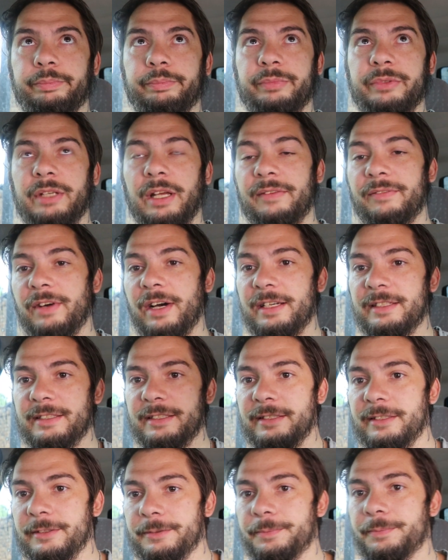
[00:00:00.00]
sun
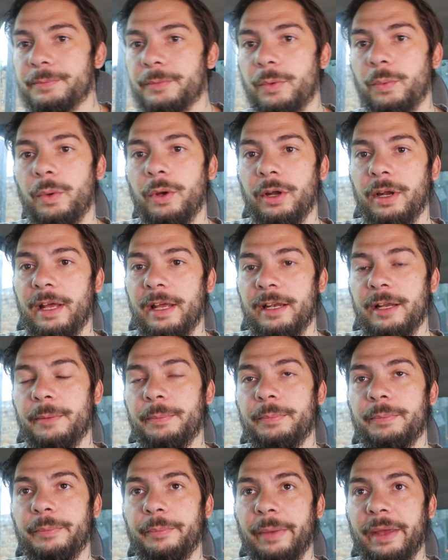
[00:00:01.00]
visors. We're going to end up
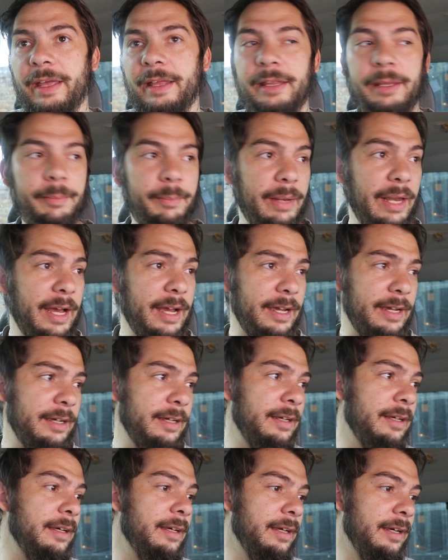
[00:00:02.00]
making them black.
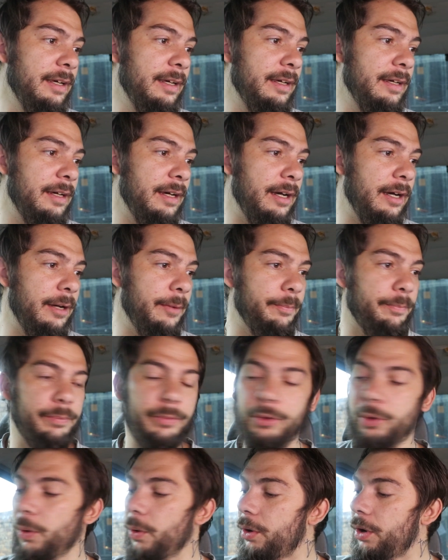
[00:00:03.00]

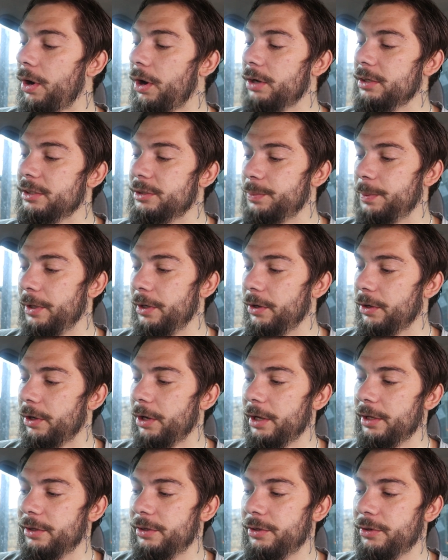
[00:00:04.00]
Door cards we are
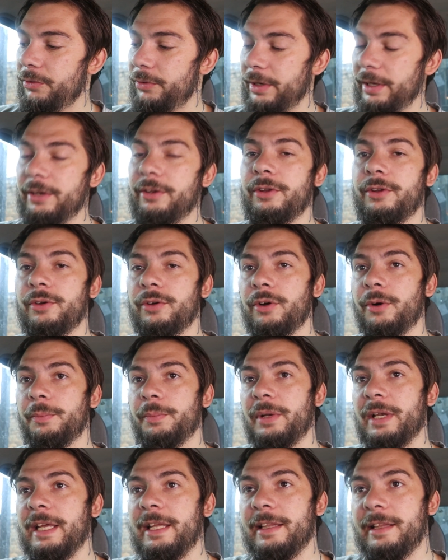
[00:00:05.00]
going to redo
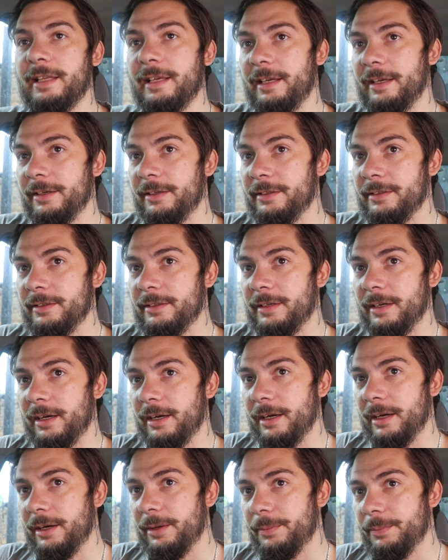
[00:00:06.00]
completely
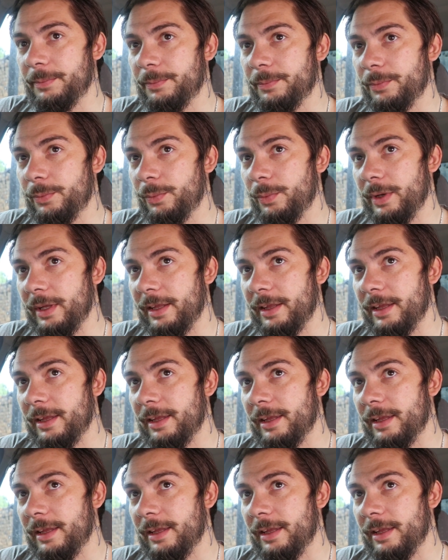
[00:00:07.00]
with